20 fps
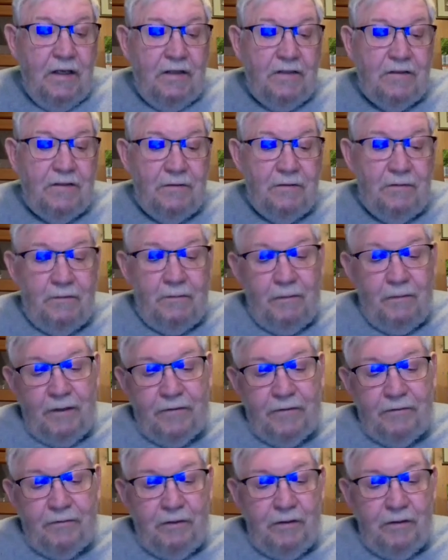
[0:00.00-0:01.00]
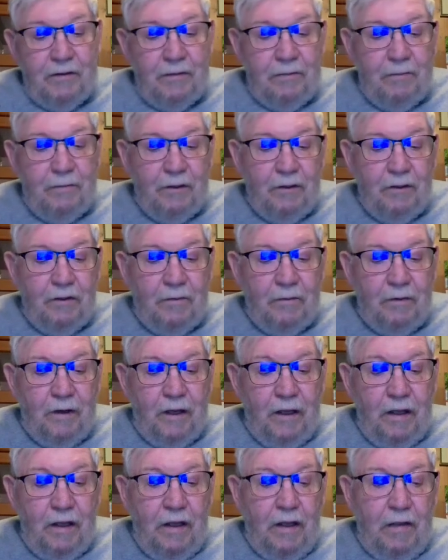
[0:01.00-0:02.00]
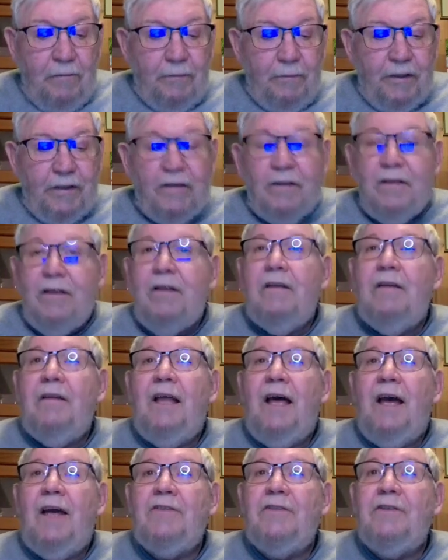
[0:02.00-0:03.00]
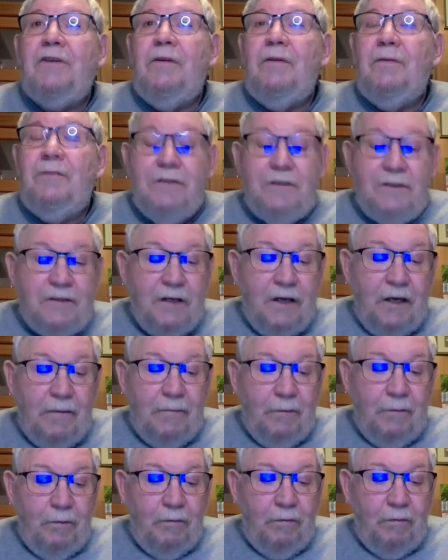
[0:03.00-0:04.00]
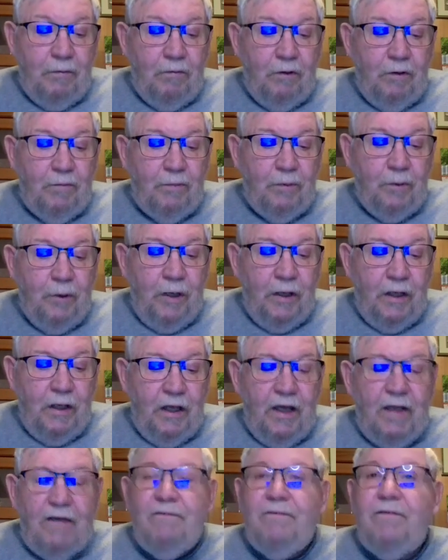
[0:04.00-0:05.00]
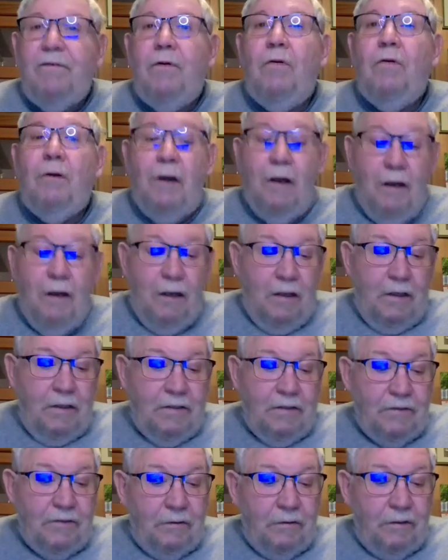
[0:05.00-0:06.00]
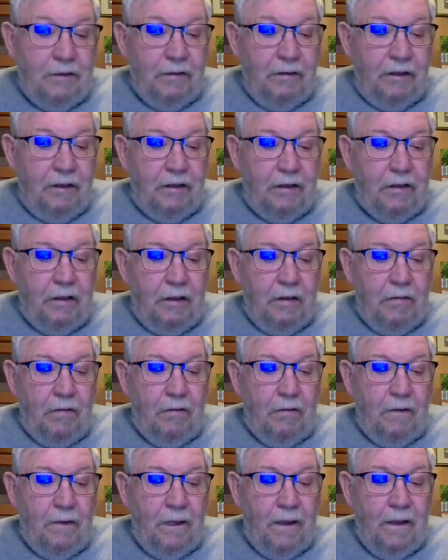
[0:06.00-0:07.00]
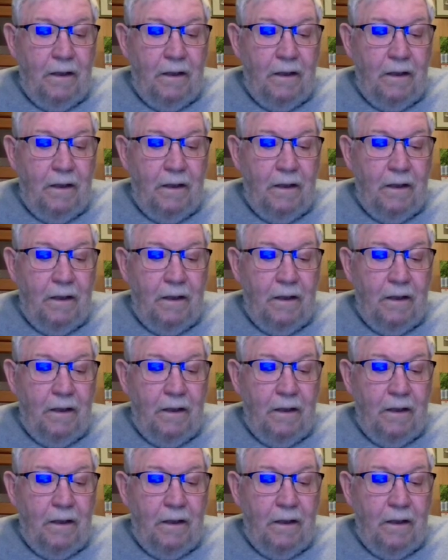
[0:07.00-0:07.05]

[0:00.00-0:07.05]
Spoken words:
So we're about 300 million away. But last year at this time, we were 1.84. So here you go.